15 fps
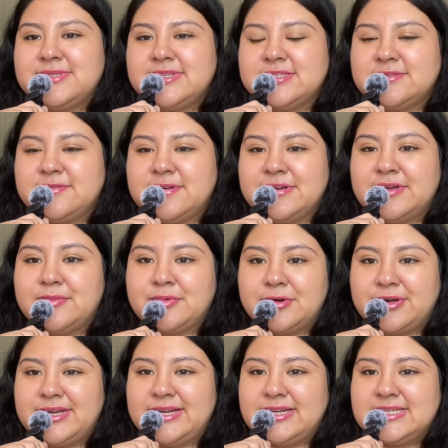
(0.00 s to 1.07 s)
one that's very
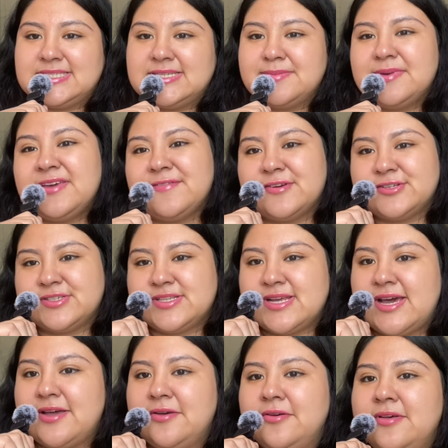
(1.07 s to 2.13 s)
important is to be
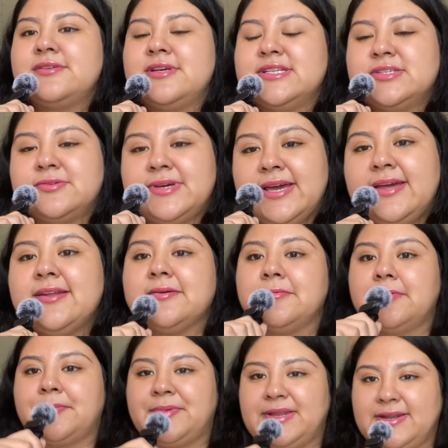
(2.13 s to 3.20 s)
versatile. It's okay to
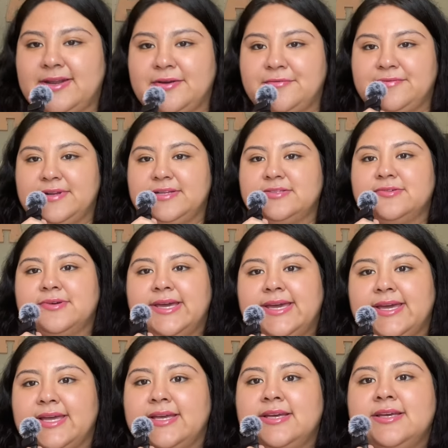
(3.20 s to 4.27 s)
repeat an outfit. It's
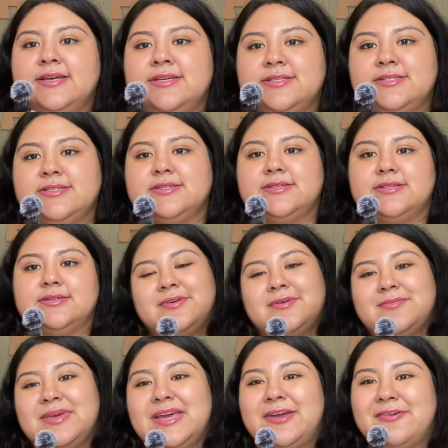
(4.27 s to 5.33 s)
okay to
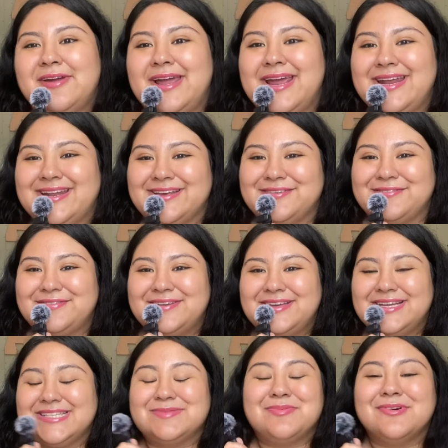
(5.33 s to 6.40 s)
be creative.
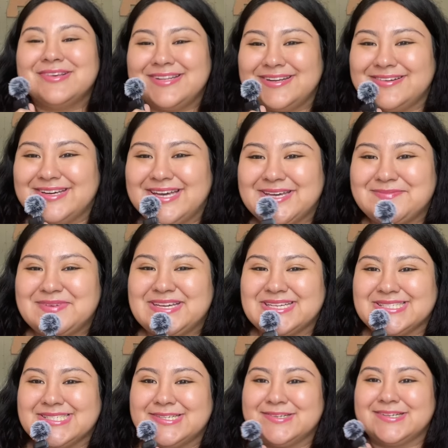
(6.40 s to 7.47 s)
It's more than okay
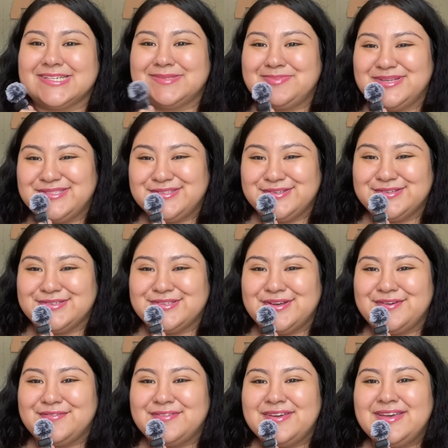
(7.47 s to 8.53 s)
because you're expressing
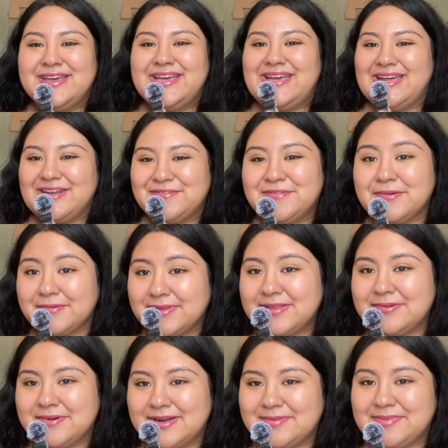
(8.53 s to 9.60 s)
yourself. And if you
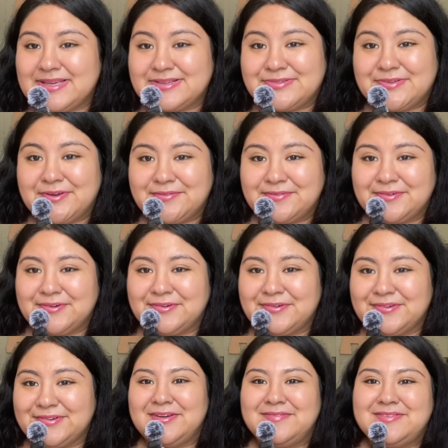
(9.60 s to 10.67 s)
really want to be a soft
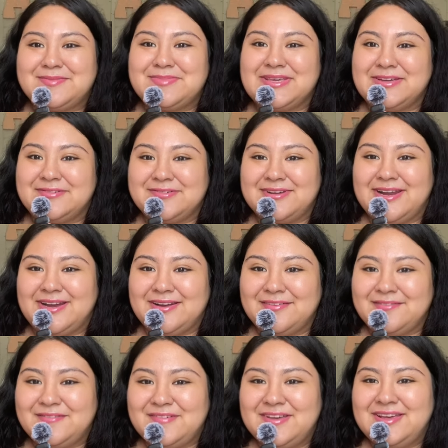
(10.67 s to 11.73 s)
girl, you have to be
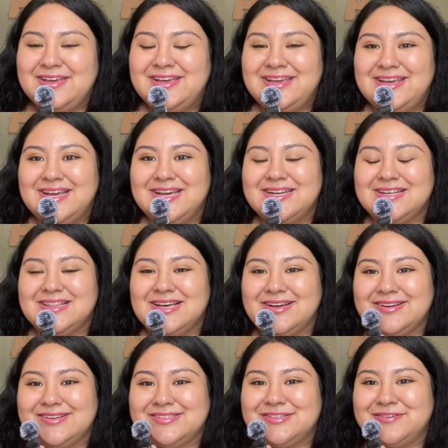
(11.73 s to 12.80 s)
creative and allow
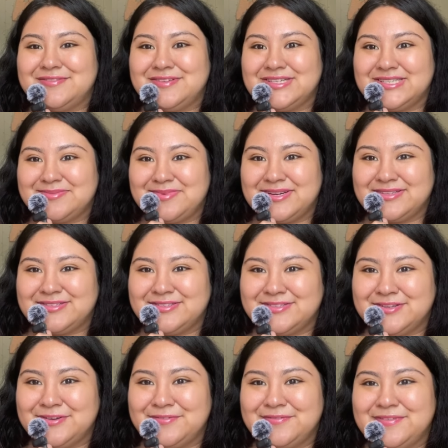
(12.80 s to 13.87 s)
yourself to express
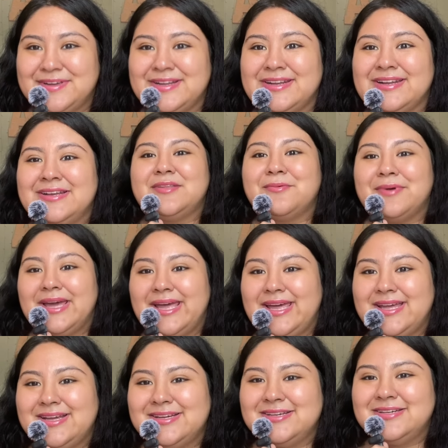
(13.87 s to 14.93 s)
yourself in the
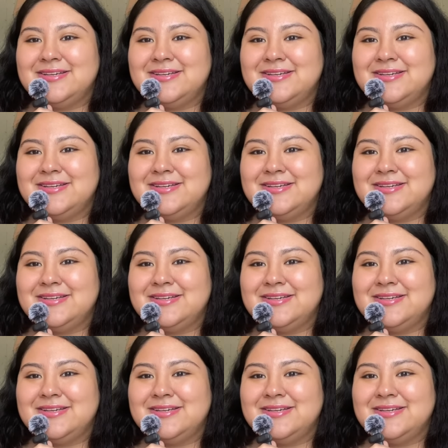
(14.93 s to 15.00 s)
way